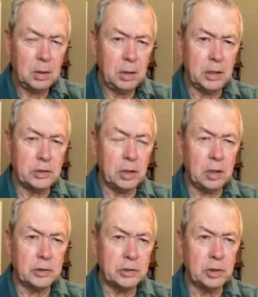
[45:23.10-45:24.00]
It's
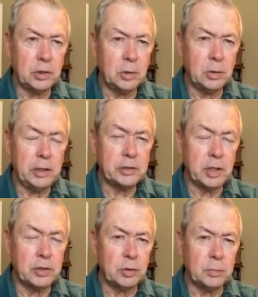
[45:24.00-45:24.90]
also a
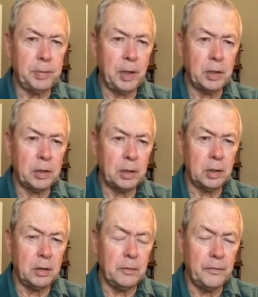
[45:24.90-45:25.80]
central part
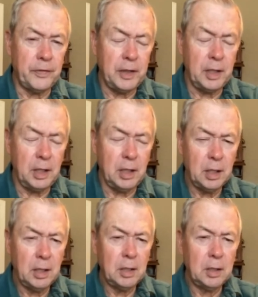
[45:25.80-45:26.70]
of the
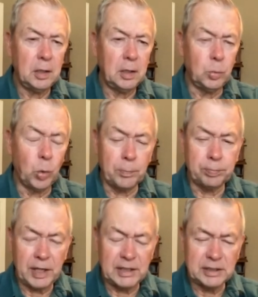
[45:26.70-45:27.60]
work
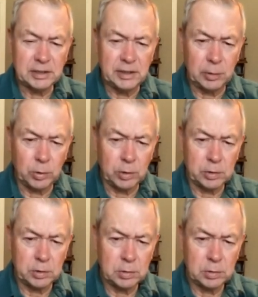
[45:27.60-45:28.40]
process networks.